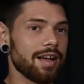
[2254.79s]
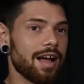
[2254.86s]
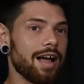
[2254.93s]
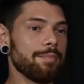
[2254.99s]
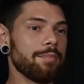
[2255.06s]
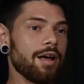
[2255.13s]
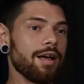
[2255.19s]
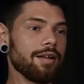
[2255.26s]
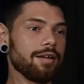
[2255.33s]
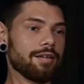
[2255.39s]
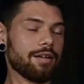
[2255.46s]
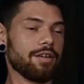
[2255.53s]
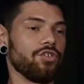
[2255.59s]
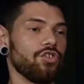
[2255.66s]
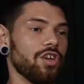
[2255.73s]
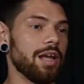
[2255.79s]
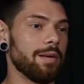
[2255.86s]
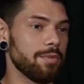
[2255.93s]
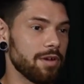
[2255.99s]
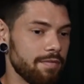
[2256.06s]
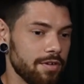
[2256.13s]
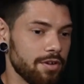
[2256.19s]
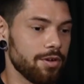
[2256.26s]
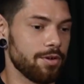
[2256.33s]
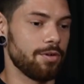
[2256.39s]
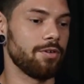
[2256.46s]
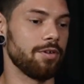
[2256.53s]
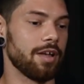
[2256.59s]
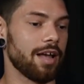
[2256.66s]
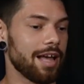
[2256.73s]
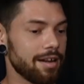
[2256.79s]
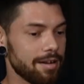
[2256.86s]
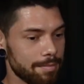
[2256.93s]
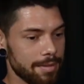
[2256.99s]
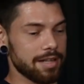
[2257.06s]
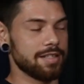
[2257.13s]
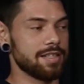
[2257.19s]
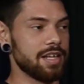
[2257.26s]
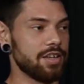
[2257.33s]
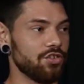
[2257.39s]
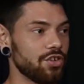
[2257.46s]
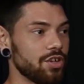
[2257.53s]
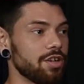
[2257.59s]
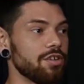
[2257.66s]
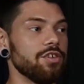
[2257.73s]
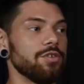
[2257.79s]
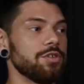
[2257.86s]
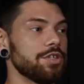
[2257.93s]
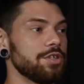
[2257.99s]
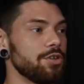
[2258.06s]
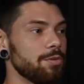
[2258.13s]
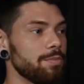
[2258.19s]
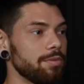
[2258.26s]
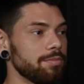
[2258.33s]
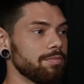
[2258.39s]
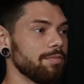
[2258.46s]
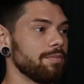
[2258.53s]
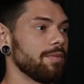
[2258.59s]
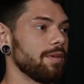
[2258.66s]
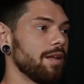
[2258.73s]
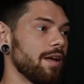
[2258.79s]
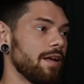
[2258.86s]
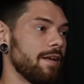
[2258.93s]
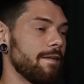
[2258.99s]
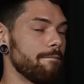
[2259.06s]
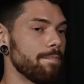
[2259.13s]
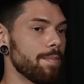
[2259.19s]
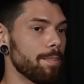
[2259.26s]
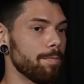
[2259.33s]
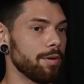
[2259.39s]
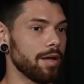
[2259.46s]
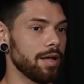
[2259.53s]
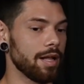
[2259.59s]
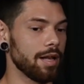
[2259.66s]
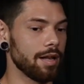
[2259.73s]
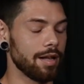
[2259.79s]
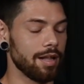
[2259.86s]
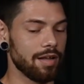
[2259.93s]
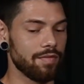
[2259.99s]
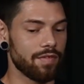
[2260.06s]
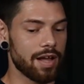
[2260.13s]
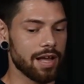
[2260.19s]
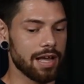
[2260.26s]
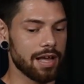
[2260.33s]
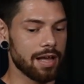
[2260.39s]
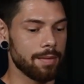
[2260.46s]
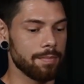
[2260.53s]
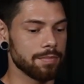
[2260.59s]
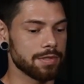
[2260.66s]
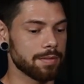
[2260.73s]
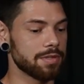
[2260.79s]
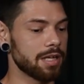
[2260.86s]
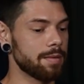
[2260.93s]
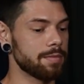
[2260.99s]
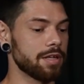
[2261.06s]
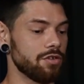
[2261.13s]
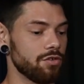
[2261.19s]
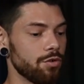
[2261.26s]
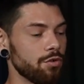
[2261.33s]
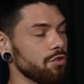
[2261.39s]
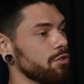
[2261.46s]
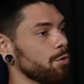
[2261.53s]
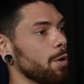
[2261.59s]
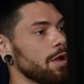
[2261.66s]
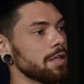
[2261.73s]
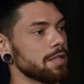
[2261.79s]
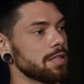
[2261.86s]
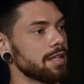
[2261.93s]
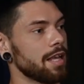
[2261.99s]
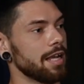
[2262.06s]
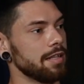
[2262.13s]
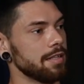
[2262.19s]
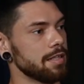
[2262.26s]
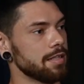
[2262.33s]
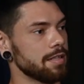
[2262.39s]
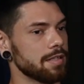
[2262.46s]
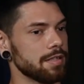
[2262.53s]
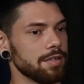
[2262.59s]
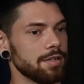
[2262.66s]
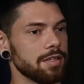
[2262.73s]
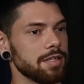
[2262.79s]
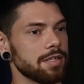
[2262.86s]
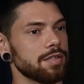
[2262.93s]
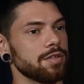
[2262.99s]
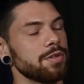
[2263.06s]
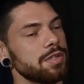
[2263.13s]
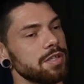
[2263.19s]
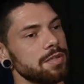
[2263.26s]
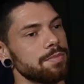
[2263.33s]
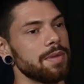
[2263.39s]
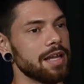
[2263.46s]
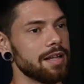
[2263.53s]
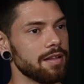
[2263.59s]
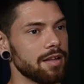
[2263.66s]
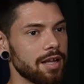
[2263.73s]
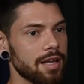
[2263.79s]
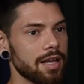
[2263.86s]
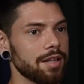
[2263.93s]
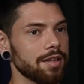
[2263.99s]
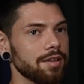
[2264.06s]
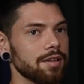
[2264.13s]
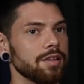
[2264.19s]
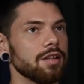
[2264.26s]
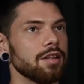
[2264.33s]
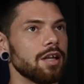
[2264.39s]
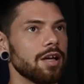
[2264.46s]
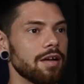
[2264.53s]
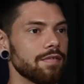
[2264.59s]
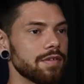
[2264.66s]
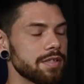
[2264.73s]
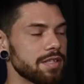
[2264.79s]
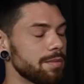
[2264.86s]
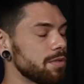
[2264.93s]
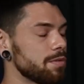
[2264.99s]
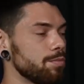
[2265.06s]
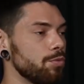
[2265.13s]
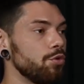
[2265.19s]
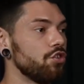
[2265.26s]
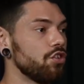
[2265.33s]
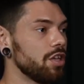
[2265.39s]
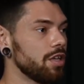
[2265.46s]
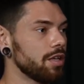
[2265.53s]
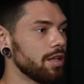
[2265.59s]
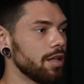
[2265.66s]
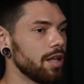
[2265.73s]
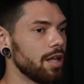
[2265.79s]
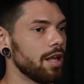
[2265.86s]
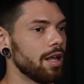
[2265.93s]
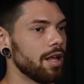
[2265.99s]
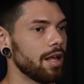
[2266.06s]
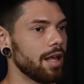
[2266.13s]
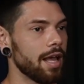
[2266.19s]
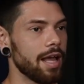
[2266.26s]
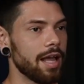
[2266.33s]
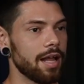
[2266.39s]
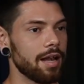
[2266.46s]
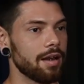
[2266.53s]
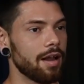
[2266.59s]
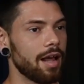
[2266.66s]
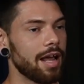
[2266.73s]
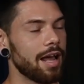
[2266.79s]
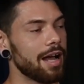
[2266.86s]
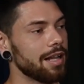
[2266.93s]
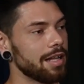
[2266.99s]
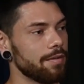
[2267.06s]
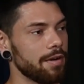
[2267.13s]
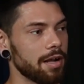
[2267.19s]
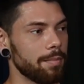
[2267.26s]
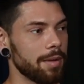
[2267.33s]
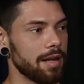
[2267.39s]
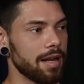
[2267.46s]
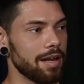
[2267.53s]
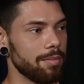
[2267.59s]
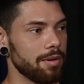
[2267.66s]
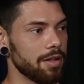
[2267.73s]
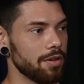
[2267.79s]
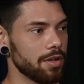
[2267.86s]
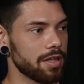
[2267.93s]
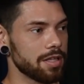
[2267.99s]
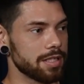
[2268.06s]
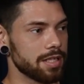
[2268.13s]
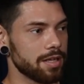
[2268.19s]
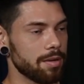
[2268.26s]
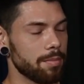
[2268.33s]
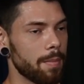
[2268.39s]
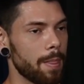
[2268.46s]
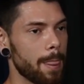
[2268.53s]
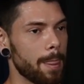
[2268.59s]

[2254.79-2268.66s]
I'm not ashamed of a good old guided meditation on YouTube. But if I am, sometimes I do just want silence and stillness. There's this man that I love. His name is Muji, and I highly recommend anybody look into him.